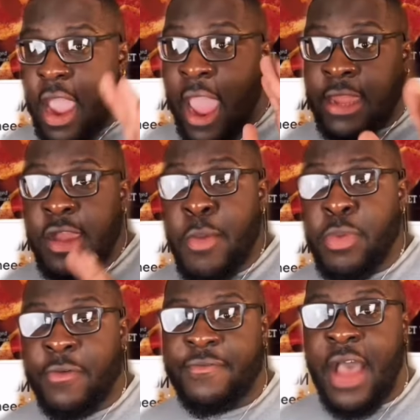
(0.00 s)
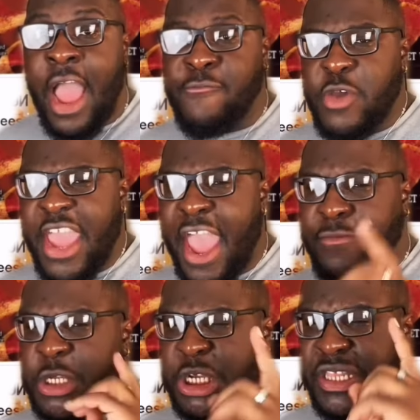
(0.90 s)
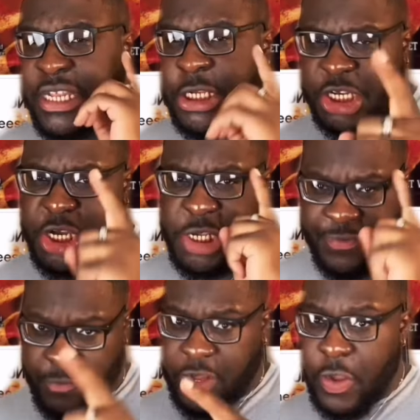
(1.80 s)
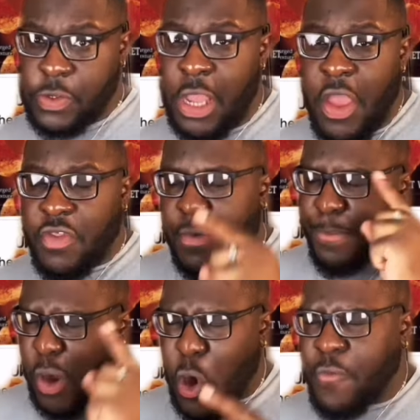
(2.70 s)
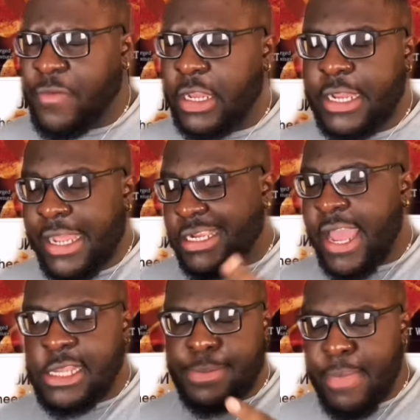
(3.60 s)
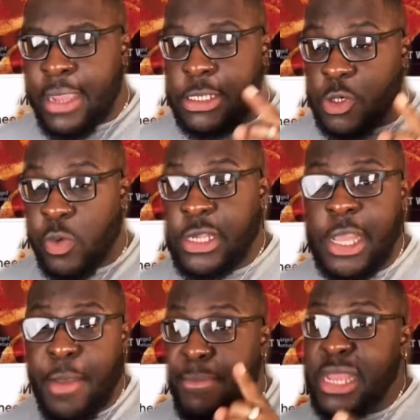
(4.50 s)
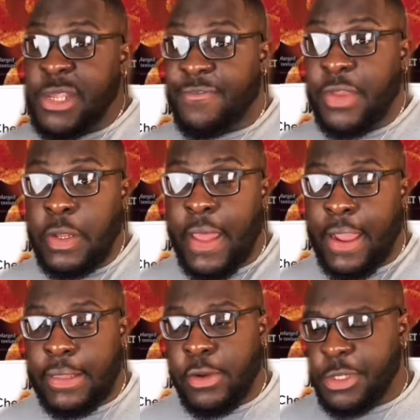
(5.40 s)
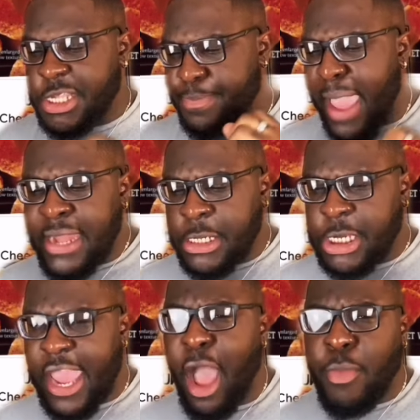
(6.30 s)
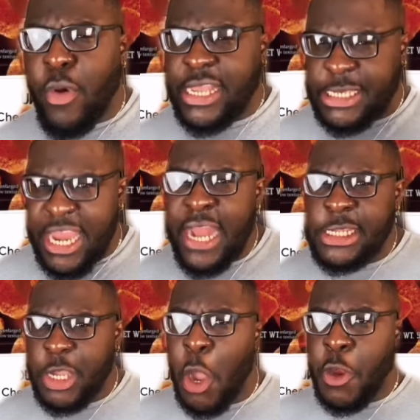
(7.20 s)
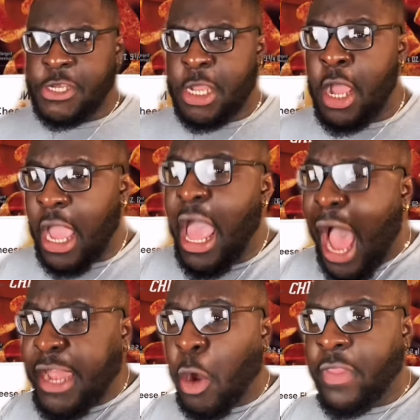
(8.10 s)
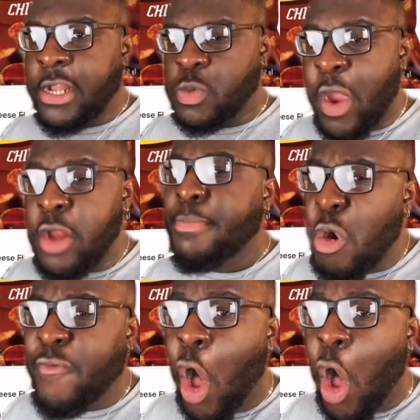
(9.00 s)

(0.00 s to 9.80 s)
At number five, we have chili cheese Fritos. The perfect Tex-Mex twist makes it feel like a little Spanish cowboy is dancing on your tongue. I know that's weird. Move